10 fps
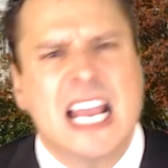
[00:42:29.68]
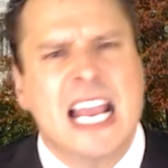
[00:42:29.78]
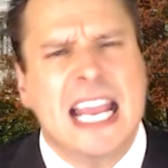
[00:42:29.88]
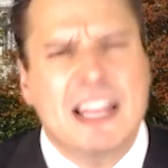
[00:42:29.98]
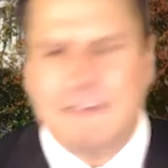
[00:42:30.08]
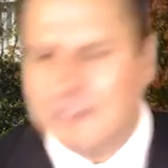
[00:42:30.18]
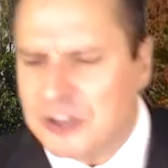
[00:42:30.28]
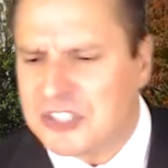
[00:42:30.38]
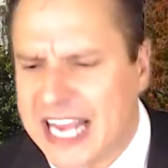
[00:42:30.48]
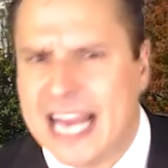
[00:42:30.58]
In the
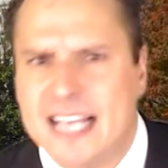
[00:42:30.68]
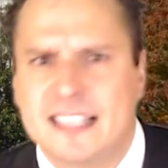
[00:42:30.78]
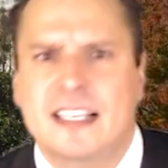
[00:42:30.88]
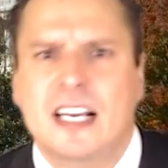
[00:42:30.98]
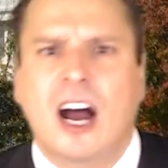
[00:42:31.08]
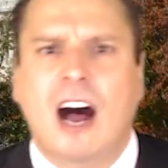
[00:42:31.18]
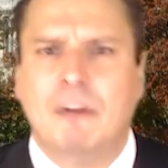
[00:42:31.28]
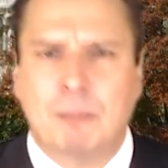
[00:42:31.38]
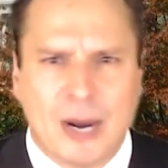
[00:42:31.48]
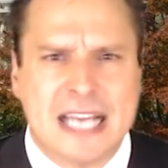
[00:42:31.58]
first case of a
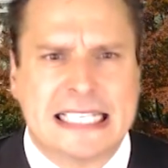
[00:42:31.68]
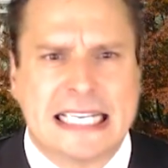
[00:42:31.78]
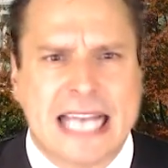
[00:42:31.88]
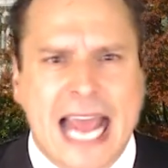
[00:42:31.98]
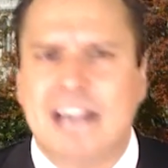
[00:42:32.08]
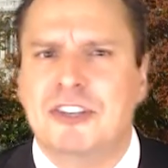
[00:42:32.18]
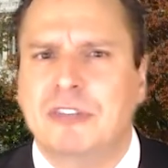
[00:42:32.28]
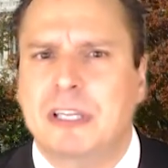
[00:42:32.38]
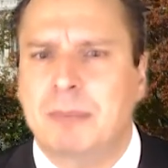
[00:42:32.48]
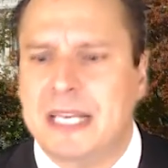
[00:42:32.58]
president
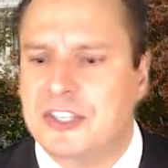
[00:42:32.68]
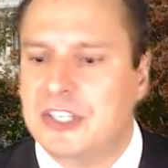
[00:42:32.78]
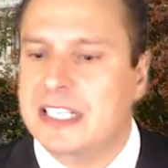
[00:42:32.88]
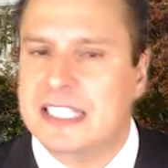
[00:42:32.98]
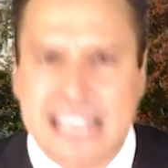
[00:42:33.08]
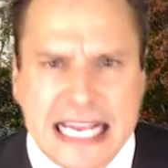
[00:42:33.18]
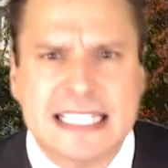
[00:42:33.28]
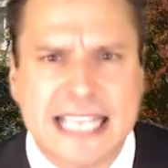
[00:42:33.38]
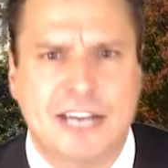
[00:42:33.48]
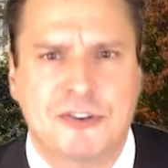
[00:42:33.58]
actually impeached since
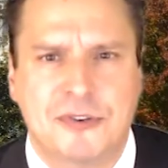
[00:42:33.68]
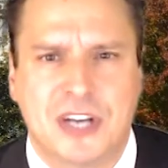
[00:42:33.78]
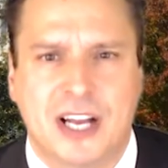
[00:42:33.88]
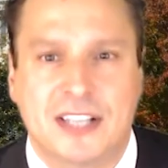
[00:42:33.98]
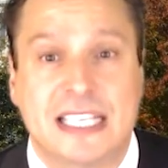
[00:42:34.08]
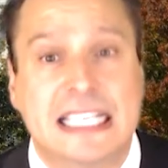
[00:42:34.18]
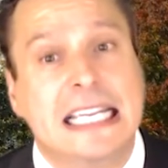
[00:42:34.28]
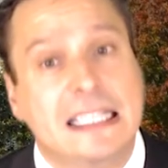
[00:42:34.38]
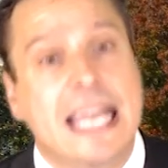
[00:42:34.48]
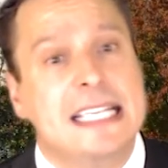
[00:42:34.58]
Andrew Johnson in
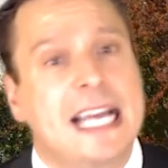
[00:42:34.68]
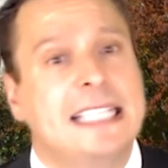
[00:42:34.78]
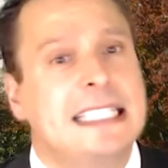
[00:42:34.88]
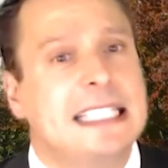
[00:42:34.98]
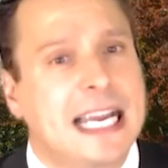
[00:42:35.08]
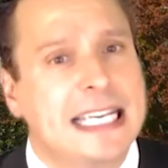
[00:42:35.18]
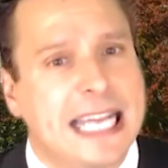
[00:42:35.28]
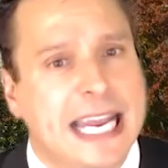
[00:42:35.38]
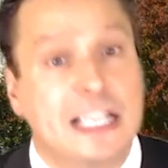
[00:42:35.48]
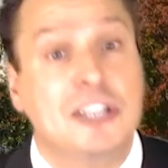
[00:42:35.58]
late
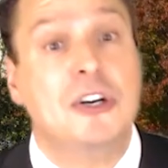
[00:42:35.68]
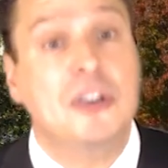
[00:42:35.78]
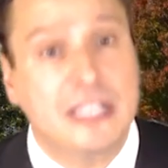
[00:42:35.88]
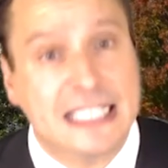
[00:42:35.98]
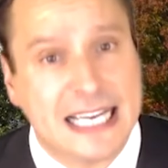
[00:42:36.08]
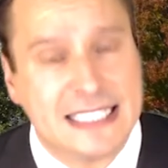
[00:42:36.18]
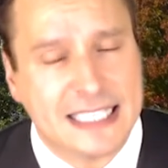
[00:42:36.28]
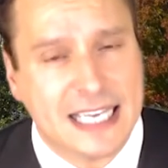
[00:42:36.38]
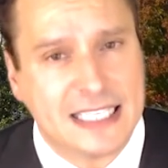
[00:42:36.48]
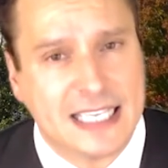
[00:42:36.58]
1998 and early
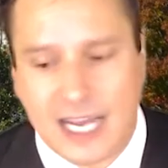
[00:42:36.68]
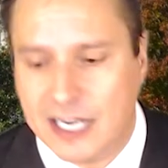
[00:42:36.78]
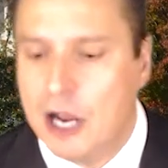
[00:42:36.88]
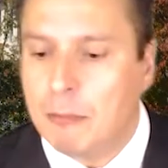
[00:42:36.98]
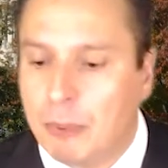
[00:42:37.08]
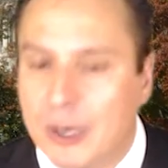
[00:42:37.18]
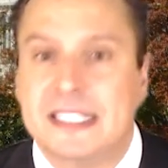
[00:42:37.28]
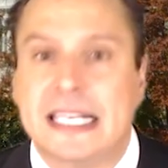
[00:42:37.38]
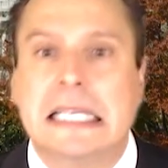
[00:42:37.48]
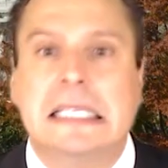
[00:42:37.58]
1999,
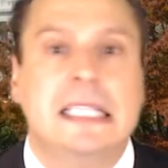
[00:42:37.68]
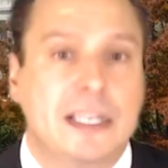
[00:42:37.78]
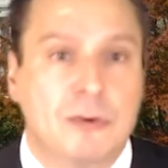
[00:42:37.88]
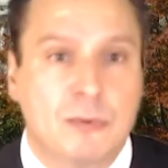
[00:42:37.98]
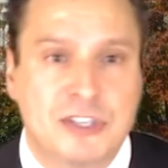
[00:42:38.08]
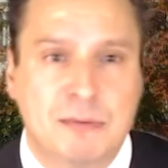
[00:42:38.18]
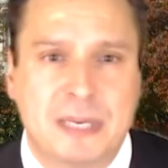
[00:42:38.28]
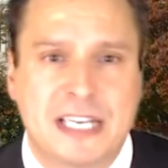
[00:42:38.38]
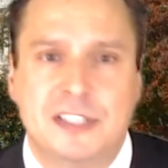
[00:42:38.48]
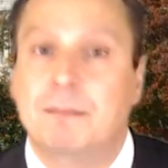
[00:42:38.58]
President Clinton was
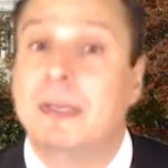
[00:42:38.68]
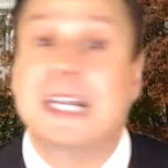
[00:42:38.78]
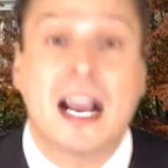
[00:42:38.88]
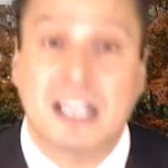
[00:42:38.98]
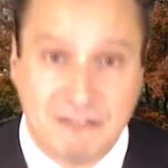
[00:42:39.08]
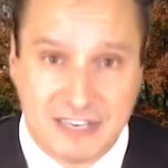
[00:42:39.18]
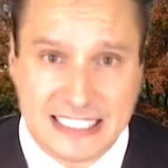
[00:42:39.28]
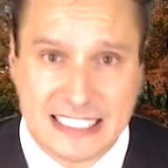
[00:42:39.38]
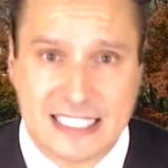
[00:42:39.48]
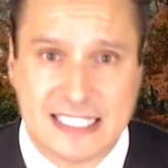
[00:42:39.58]
impeached but not
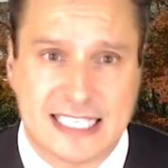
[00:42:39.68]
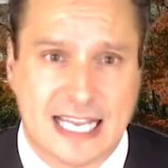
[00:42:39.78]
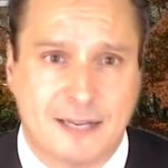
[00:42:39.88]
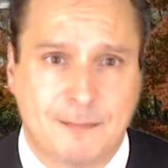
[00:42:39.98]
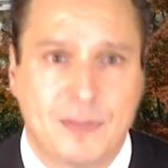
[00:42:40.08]
convicted in the Senate.